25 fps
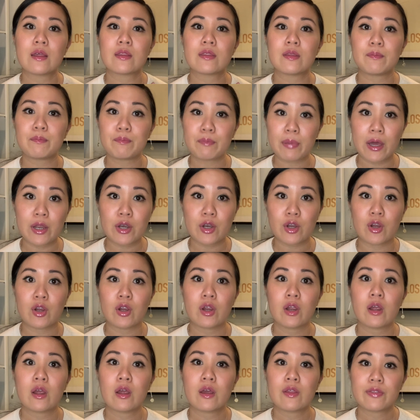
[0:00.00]
the
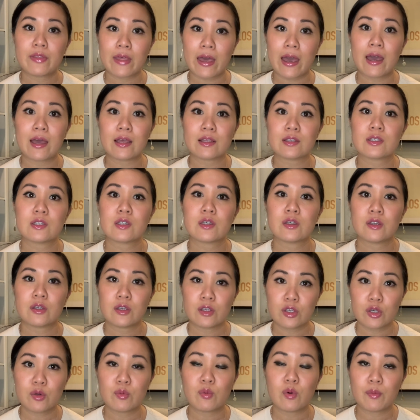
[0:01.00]
better that
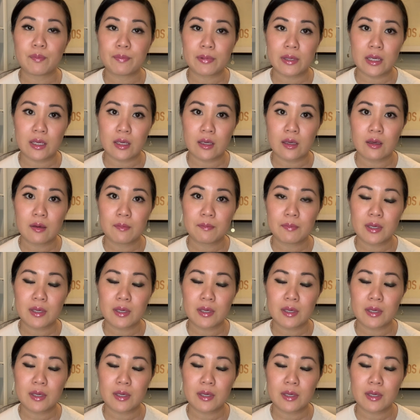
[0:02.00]
you will be.